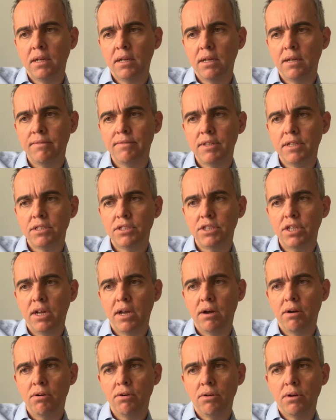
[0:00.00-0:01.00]
if the
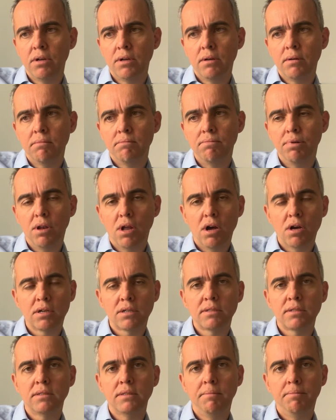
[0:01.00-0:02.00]
gel
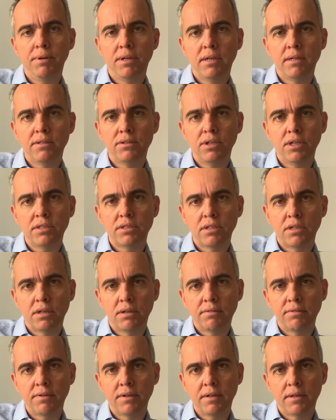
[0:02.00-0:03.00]
blocks the penetration
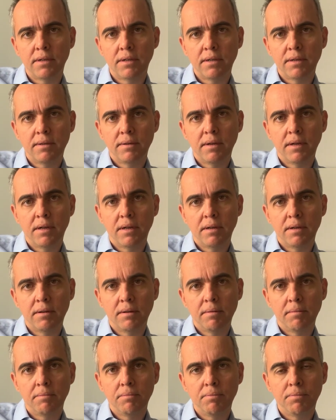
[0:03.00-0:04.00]
of
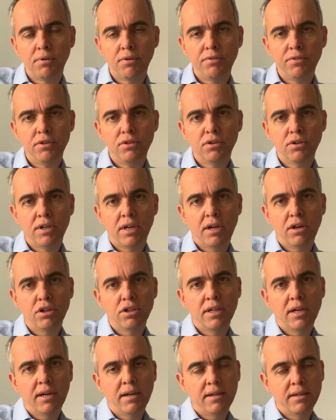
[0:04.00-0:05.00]
povidone
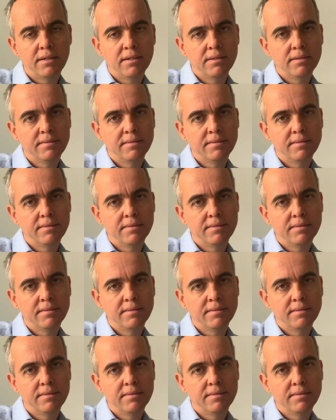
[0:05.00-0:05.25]
iodine.